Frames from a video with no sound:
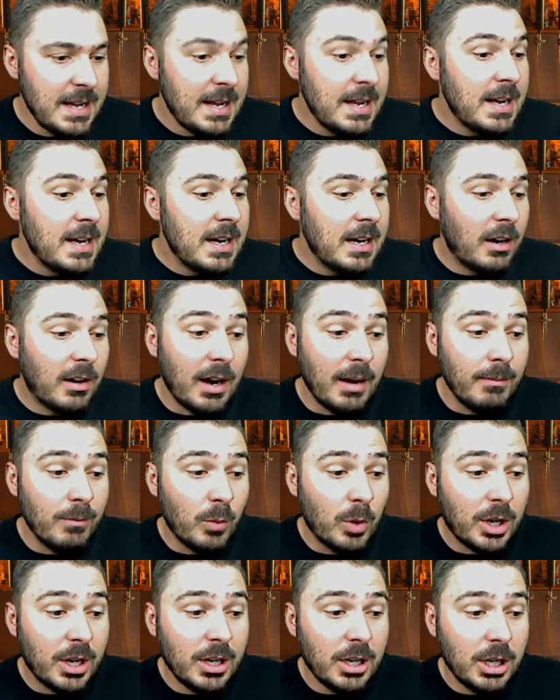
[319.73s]
All right,
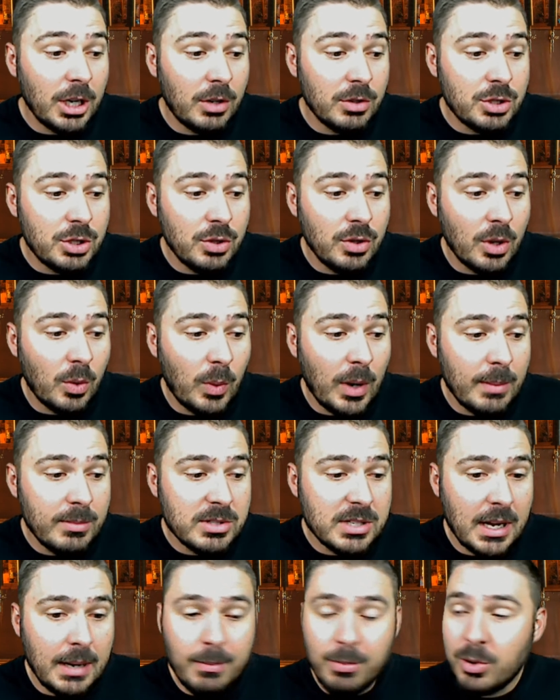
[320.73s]
we're going to go to the
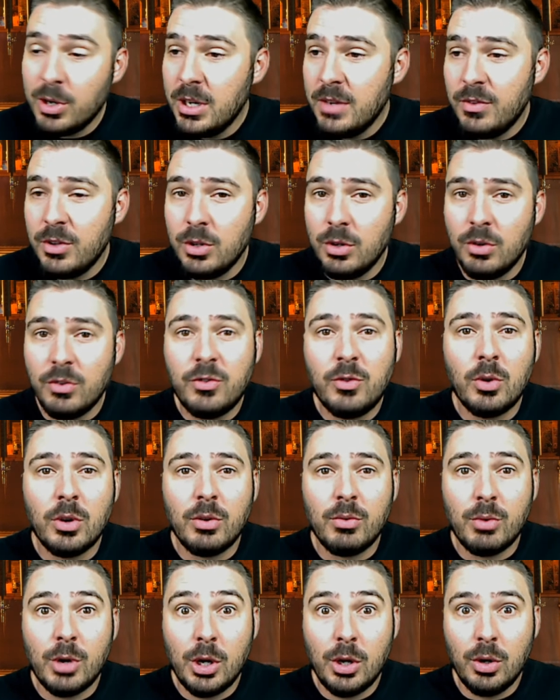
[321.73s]
website preview for
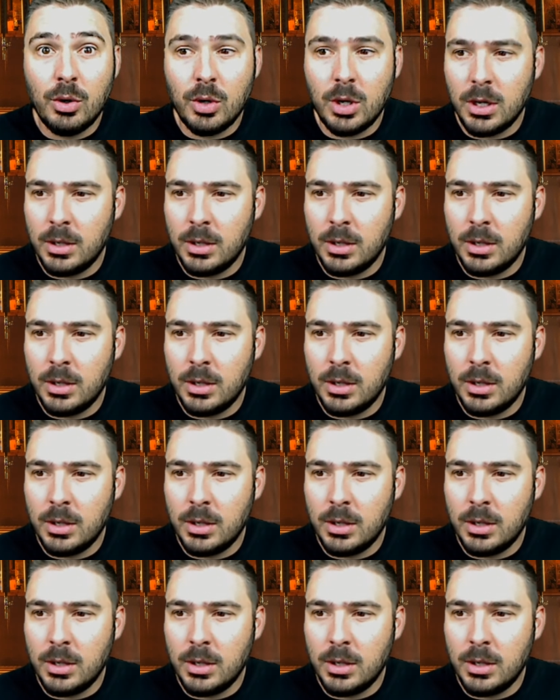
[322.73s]
Rogue.